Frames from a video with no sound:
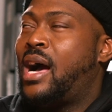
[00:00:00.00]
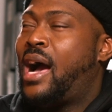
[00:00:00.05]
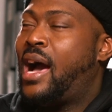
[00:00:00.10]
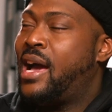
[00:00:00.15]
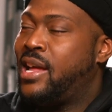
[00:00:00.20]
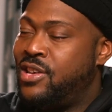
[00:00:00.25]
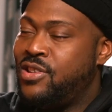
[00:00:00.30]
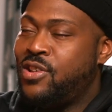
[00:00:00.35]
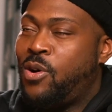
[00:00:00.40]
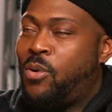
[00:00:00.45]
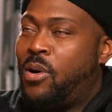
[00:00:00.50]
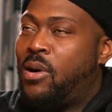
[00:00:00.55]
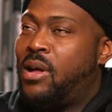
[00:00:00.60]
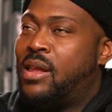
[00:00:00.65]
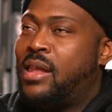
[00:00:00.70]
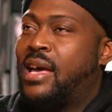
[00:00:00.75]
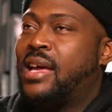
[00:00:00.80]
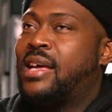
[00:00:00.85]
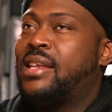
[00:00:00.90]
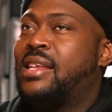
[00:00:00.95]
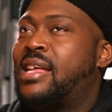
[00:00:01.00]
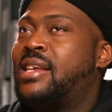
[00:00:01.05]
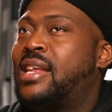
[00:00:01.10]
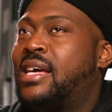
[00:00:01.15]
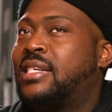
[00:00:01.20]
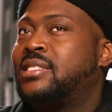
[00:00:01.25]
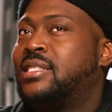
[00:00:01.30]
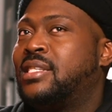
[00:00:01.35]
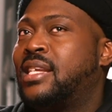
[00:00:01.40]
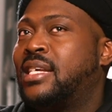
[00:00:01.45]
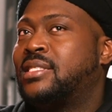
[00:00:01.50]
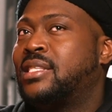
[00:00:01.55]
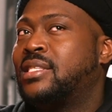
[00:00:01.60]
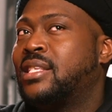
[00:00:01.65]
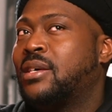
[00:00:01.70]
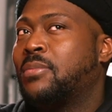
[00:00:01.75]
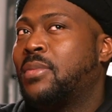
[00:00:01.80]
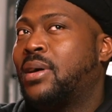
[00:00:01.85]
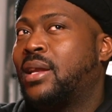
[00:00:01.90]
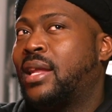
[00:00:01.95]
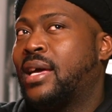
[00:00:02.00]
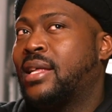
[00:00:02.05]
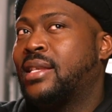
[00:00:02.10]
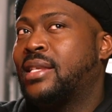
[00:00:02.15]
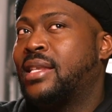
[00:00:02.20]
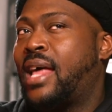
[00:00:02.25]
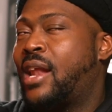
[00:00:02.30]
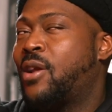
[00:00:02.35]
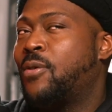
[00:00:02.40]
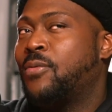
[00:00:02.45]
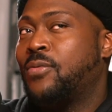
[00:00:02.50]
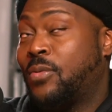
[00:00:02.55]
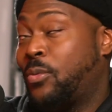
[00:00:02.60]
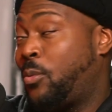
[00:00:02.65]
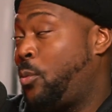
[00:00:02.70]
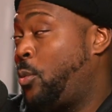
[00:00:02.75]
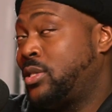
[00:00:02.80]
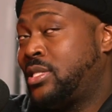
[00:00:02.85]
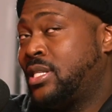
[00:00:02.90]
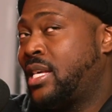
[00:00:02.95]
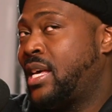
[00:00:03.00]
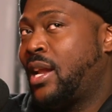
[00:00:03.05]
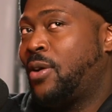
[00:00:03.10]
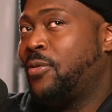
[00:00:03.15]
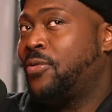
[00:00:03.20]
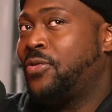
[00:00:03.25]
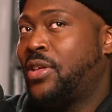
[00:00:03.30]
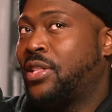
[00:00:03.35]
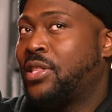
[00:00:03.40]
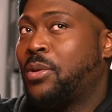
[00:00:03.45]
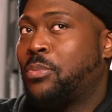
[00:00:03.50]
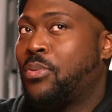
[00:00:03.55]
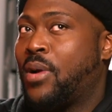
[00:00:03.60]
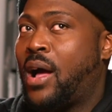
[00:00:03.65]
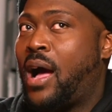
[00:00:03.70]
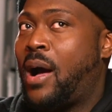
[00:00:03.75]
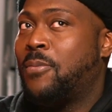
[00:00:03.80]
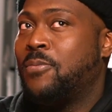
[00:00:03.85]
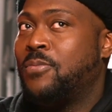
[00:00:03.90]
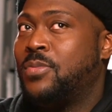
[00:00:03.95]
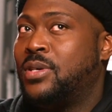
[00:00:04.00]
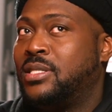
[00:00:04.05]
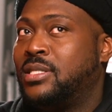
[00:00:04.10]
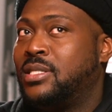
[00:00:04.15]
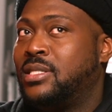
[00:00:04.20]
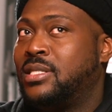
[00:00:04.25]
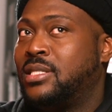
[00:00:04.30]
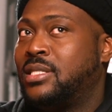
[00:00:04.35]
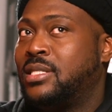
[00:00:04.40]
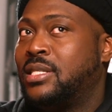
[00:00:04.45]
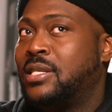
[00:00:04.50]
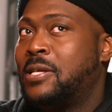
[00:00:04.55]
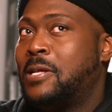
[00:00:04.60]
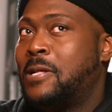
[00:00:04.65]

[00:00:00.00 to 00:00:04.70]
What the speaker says: I know, like, and that's the thing about it. Like, I don't think the problem is.